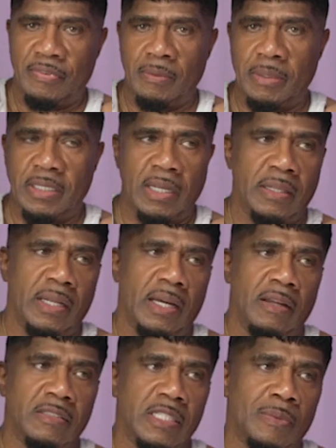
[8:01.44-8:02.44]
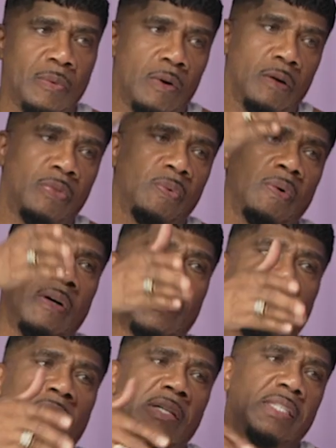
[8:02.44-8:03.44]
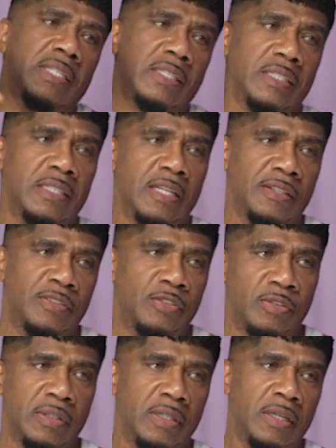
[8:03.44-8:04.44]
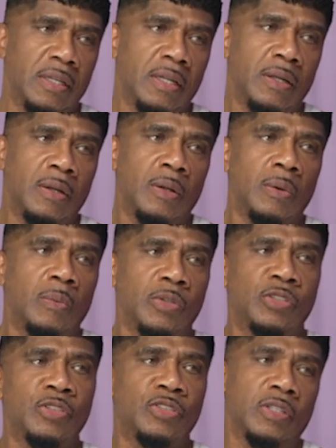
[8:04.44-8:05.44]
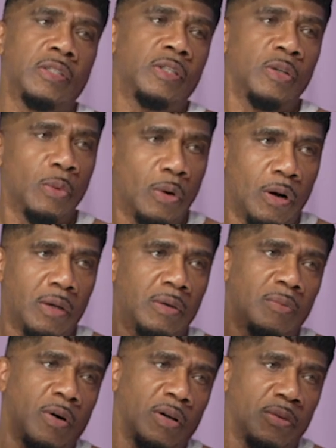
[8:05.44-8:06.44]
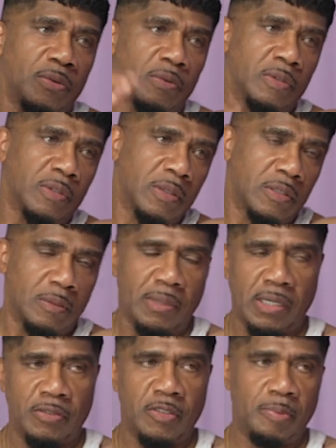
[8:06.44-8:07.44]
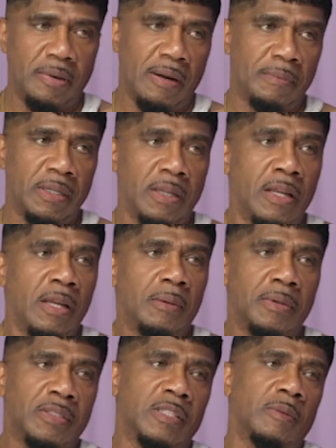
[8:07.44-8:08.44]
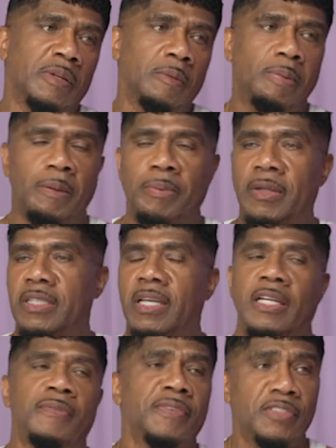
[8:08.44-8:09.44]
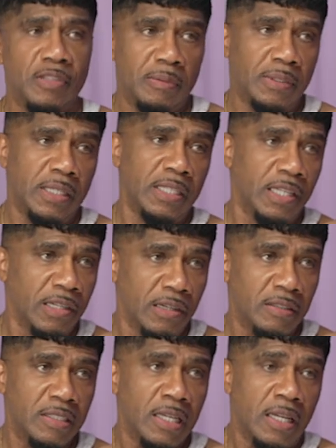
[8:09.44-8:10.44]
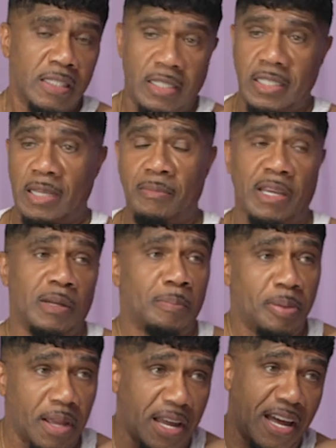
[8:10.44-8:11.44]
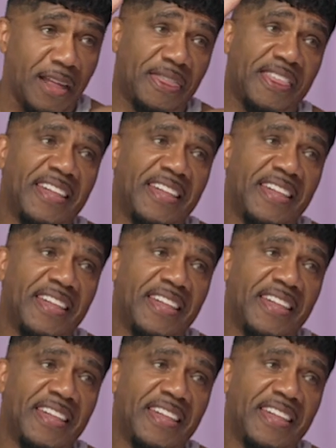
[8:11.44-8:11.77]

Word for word: from another house and walk through our yard to get to another street. Wow. Which you shouldn't do walk, walking through somebody else's property. Yeah. But so many people had done it for so many years that they made a path.